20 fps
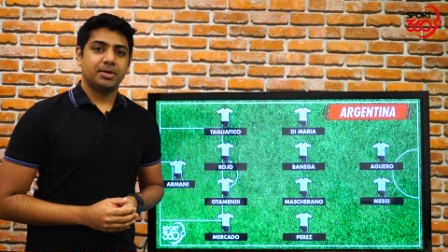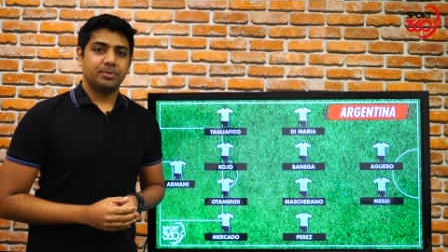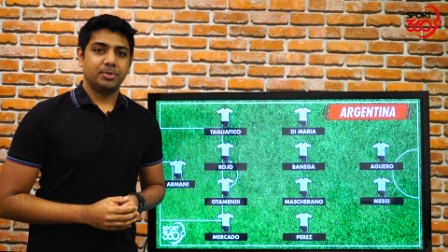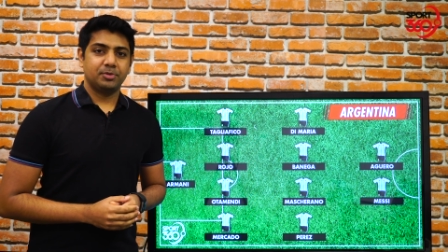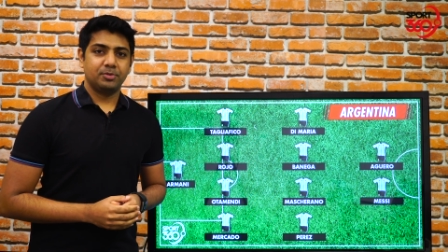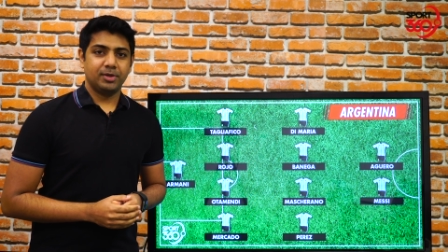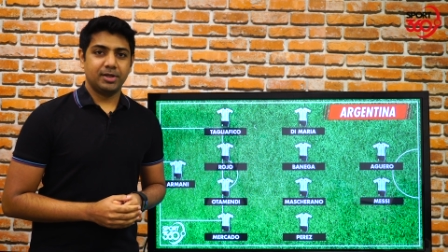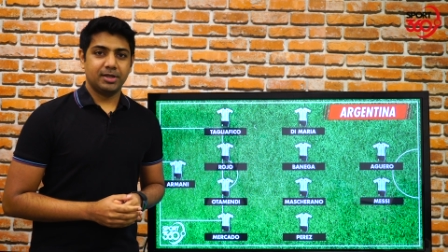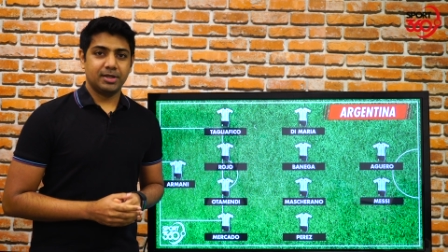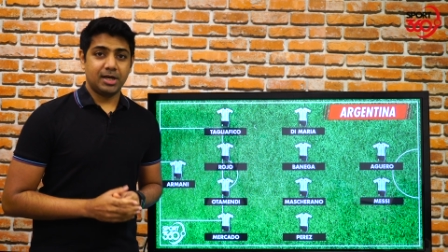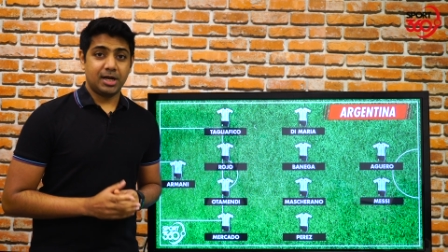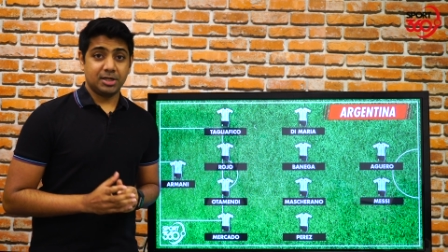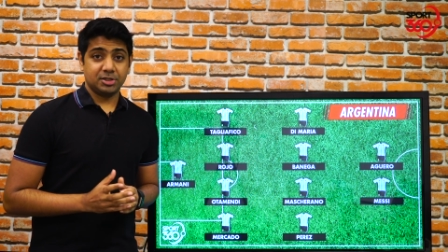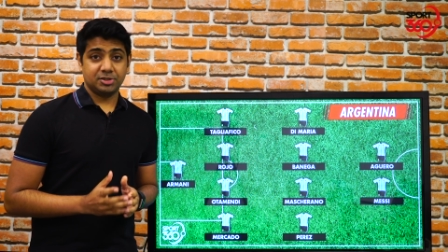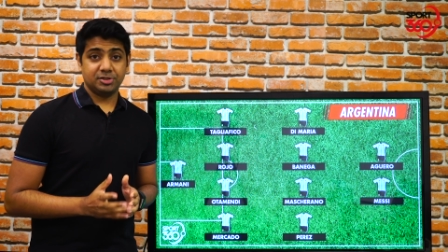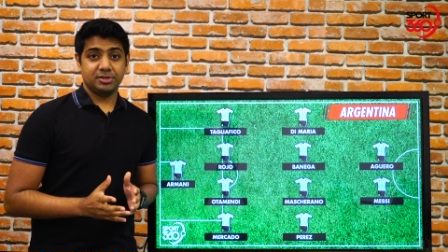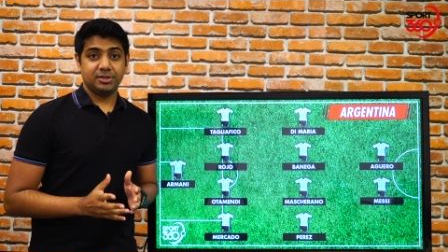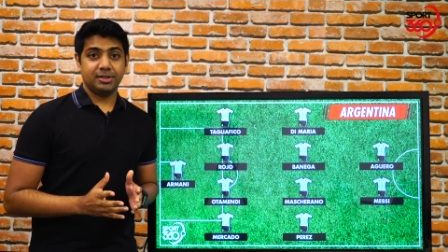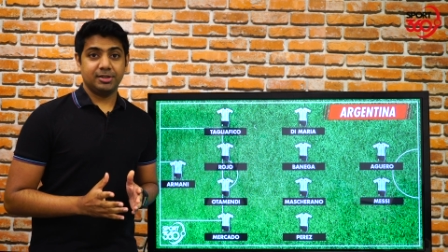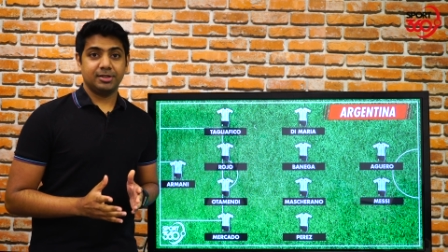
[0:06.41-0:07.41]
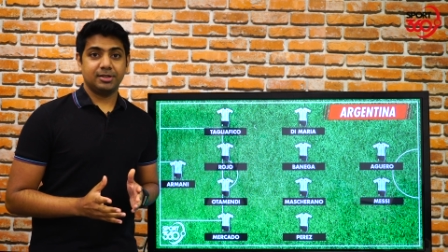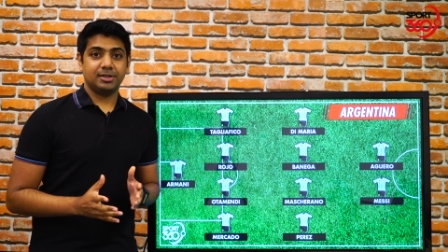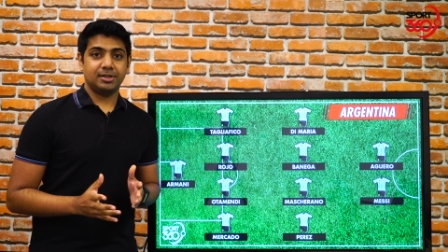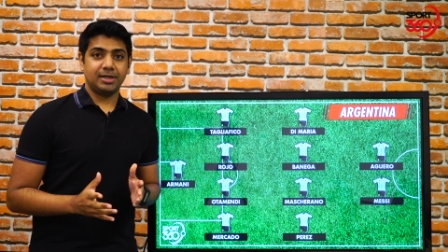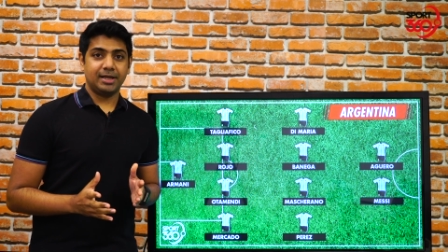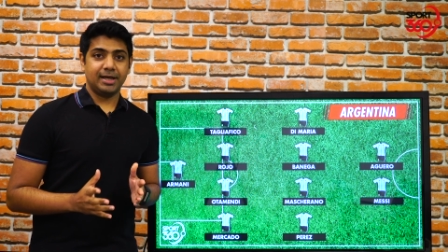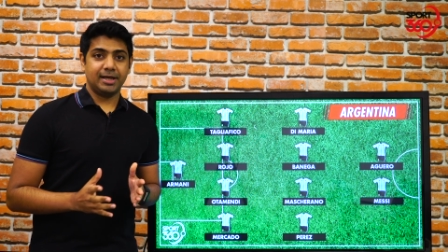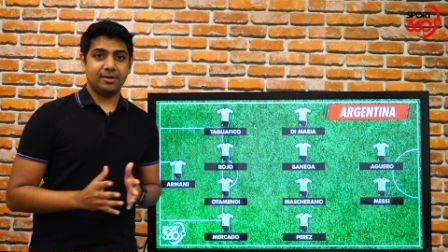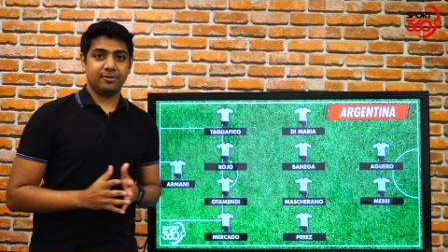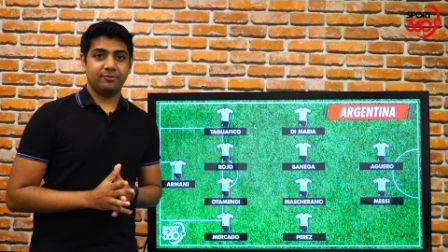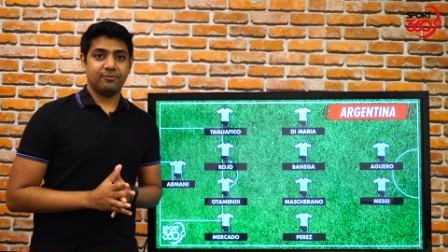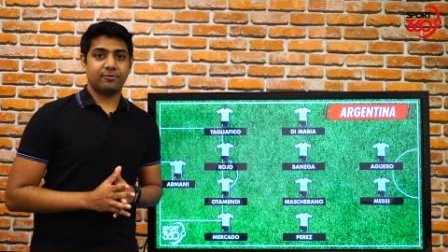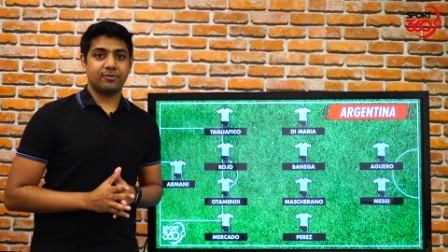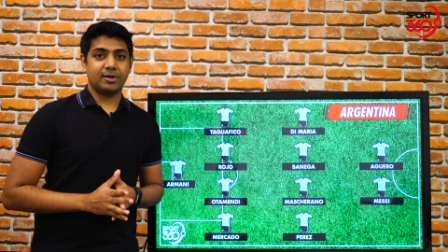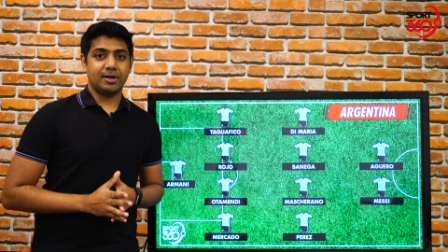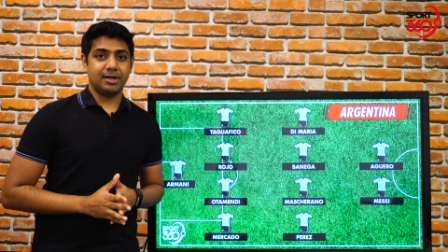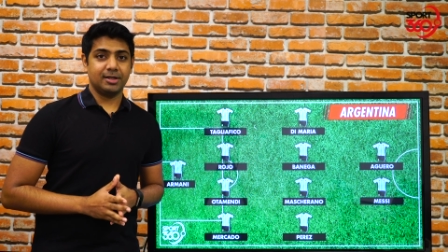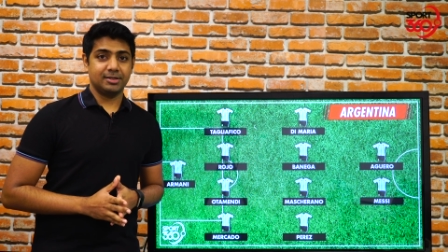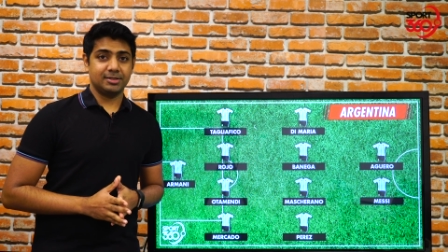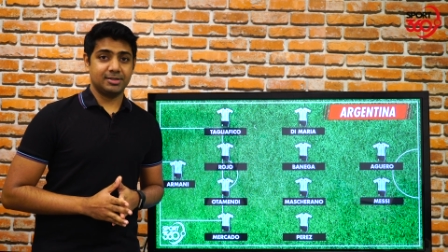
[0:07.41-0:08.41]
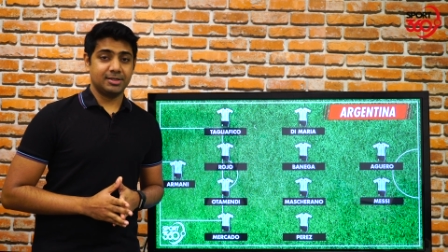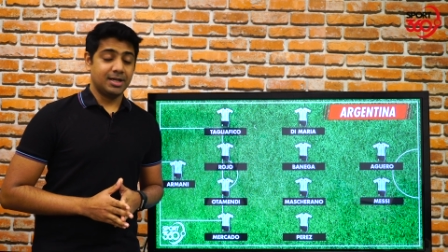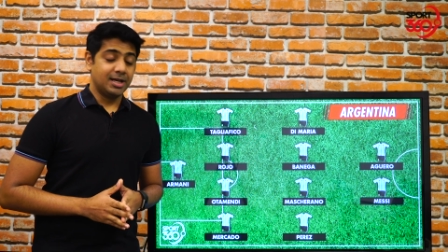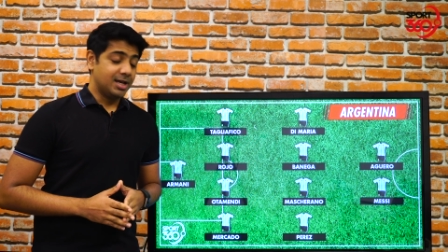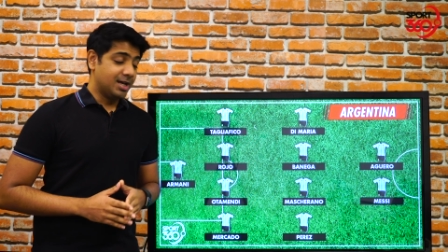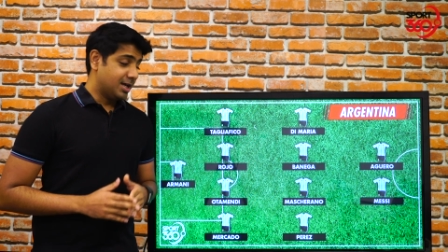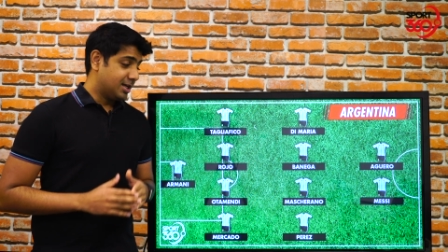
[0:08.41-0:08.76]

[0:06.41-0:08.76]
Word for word: between Argentina and France.